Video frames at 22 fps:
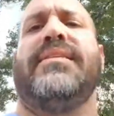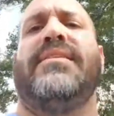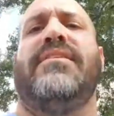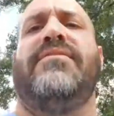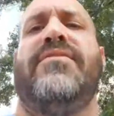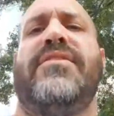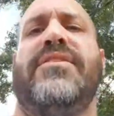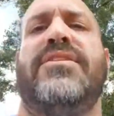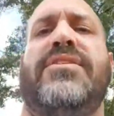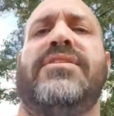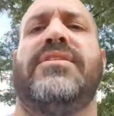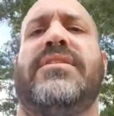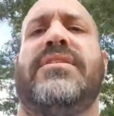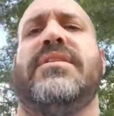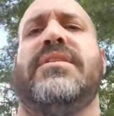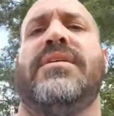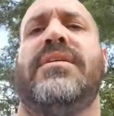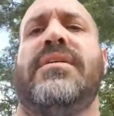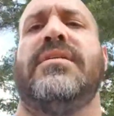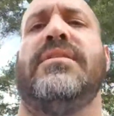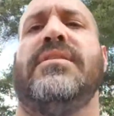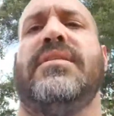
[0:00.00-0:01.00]
Vision
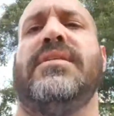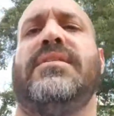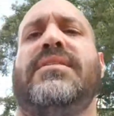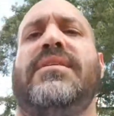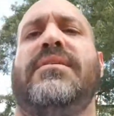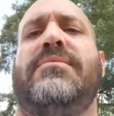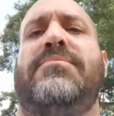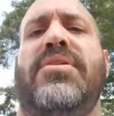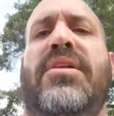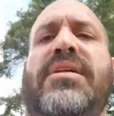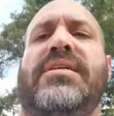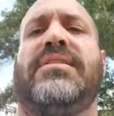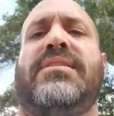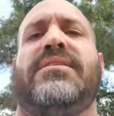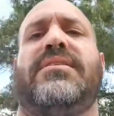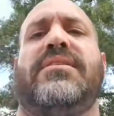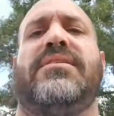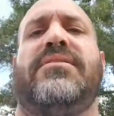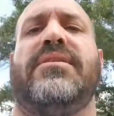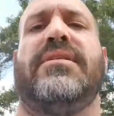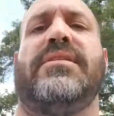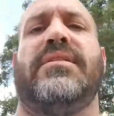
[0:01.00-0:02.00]
Disney Plus
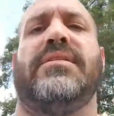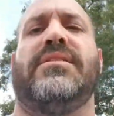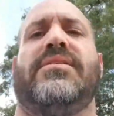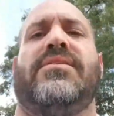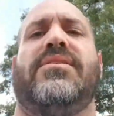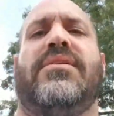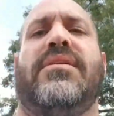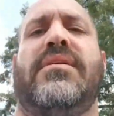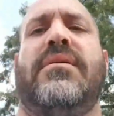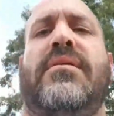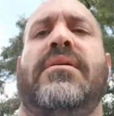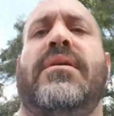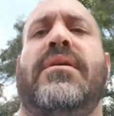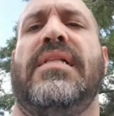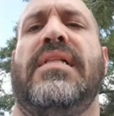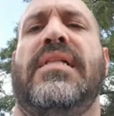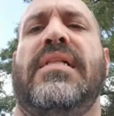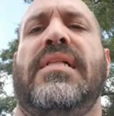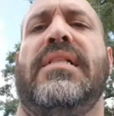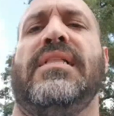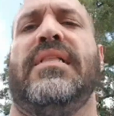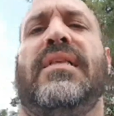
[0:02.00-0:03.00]
series is gonna
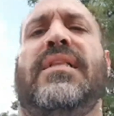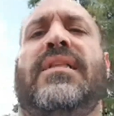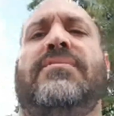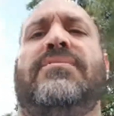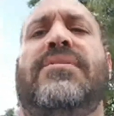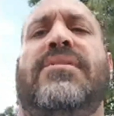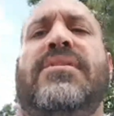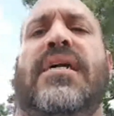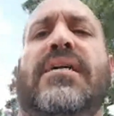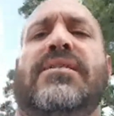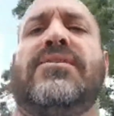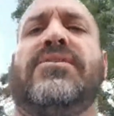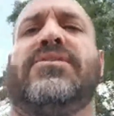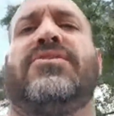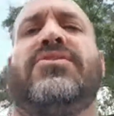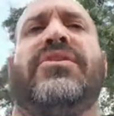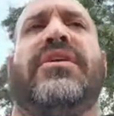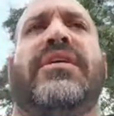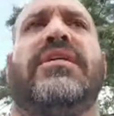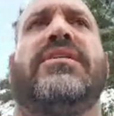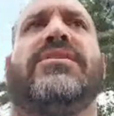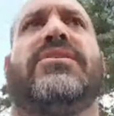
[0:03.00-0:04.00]
lead up to Doctor
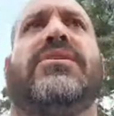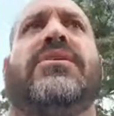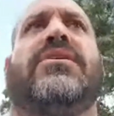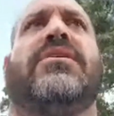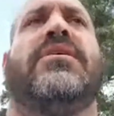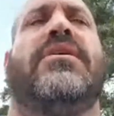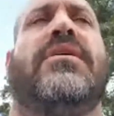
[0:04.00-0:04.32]
Strange.